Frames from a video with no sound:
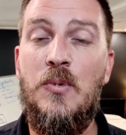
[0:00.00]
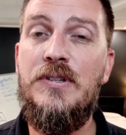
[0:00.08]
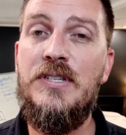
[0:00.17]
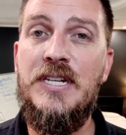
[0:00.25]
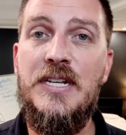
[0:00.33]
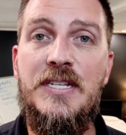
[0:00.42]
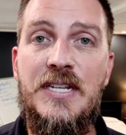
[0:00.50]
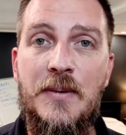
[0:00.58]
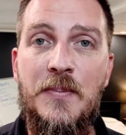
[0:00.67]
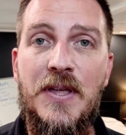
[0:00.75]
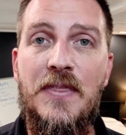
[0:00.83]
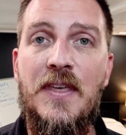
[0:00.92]
We've seen a
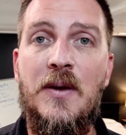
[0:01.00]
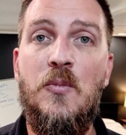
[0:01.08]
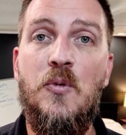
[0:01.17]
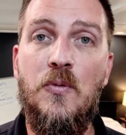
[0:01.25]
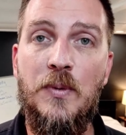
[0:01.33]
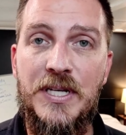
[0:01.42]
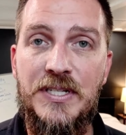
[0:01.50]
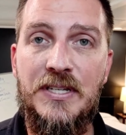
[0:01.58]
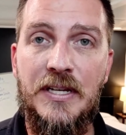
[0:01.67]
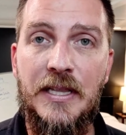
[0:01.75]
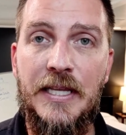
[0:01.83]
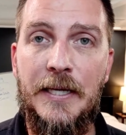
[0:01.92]
dip in them
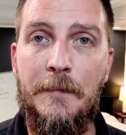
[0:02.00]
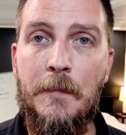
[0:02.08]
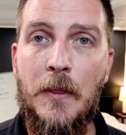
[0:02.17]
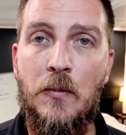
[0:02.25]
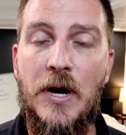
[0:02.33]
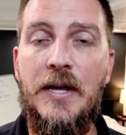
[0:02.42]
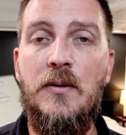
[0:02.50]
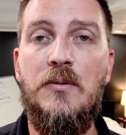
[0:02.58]
recently, right?